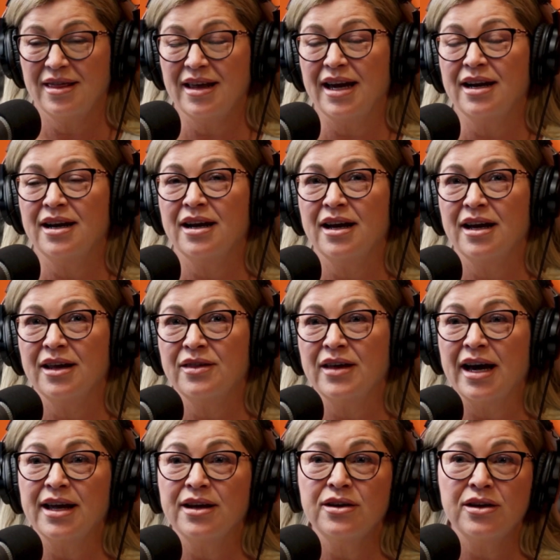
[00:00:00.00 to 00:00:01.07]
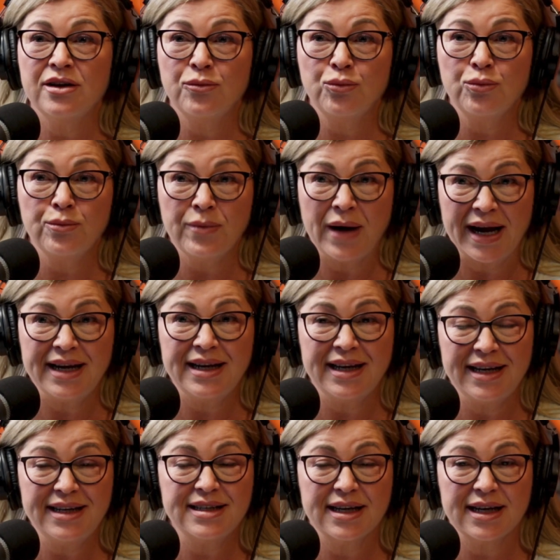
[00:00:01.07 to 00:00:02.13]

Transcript: Then they may need to